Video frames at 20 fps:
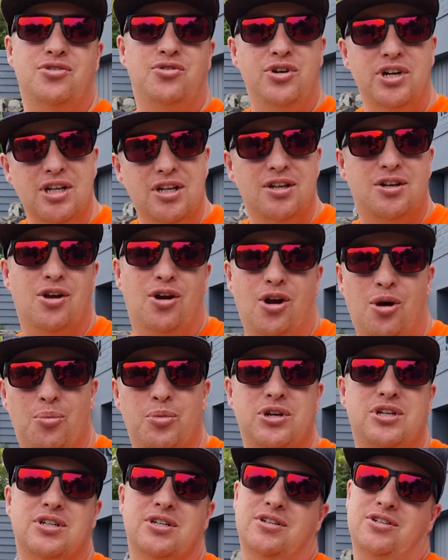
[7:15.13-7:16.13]
real
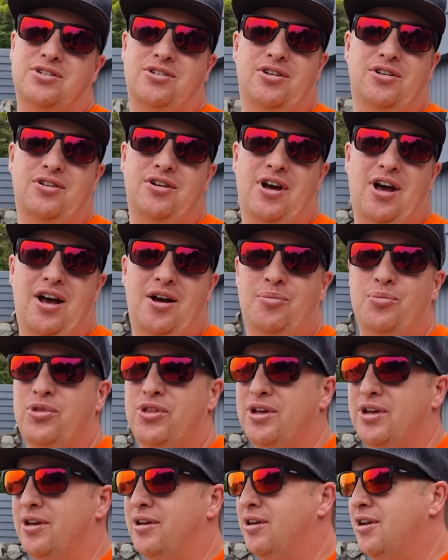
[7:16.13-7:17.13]
kilometers. You know, I'm
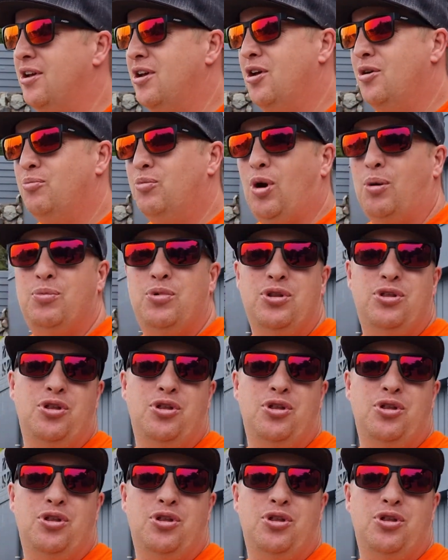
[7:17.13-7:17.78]
probably